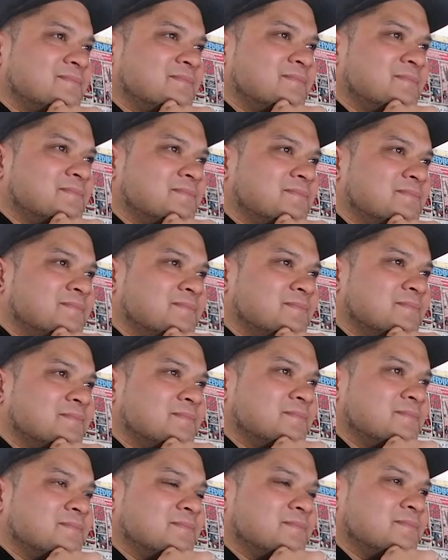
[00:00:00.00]

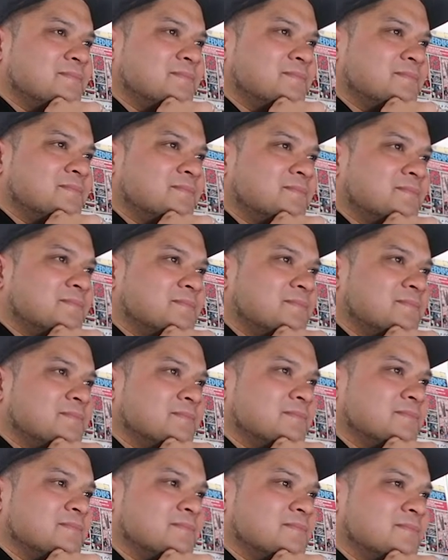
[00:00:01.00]

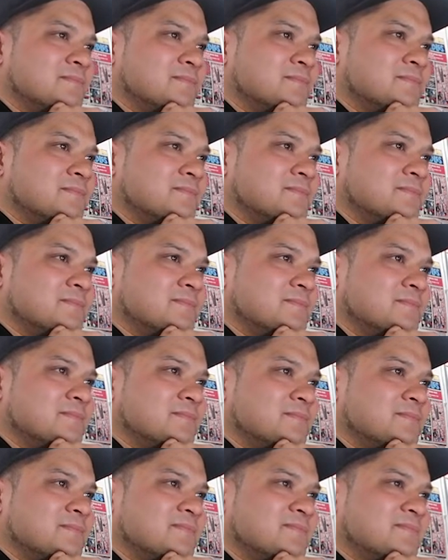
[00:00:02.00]

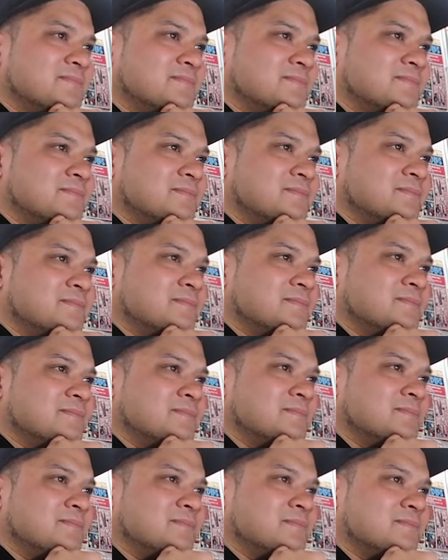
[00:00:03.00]

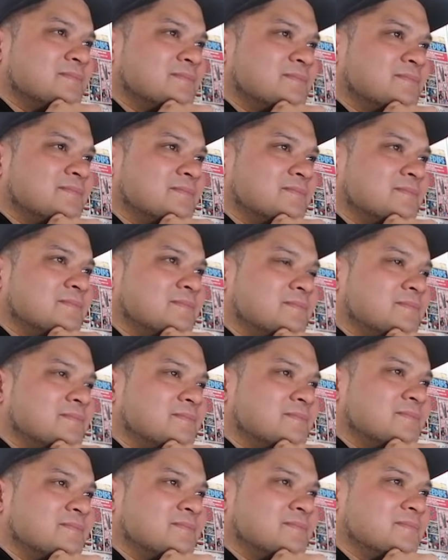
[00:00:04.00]

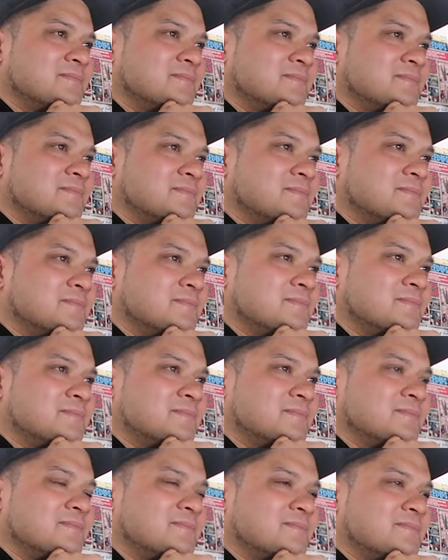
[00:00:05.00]

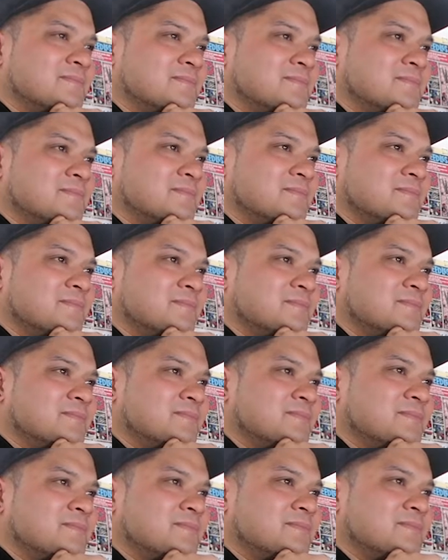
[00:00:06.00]

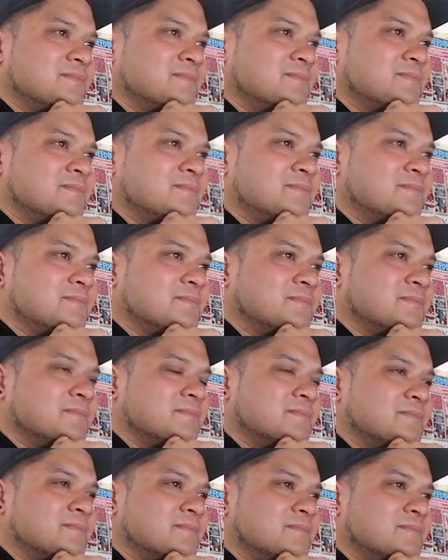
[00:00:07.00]
(not speaking)